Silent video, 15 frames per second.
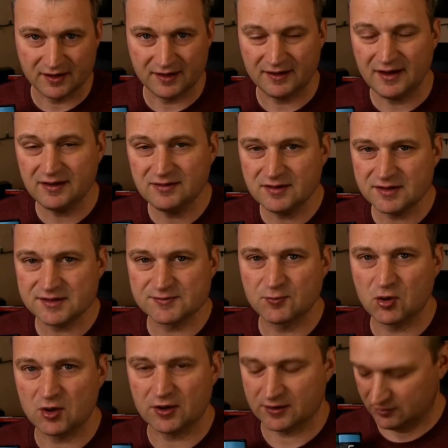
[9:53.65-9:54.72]
And in this
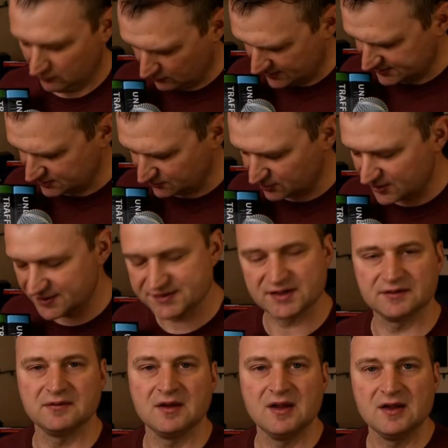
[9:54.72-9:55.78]
book, Russell
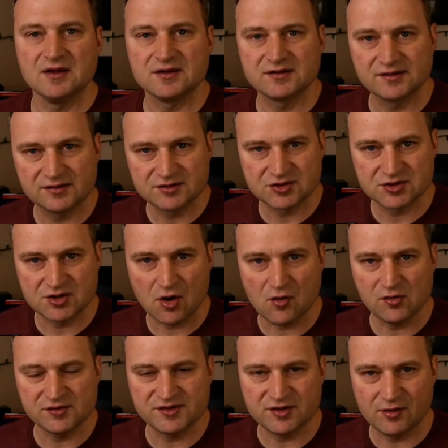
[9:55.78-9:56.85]
Brunson
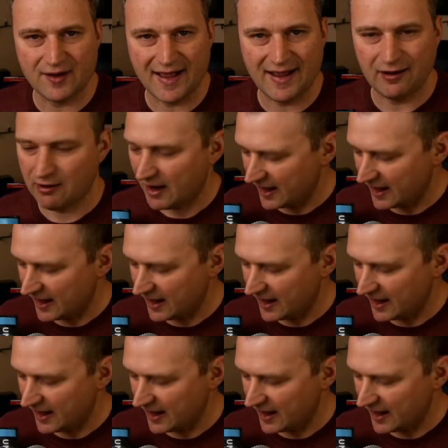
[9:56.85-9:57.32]
shows you how.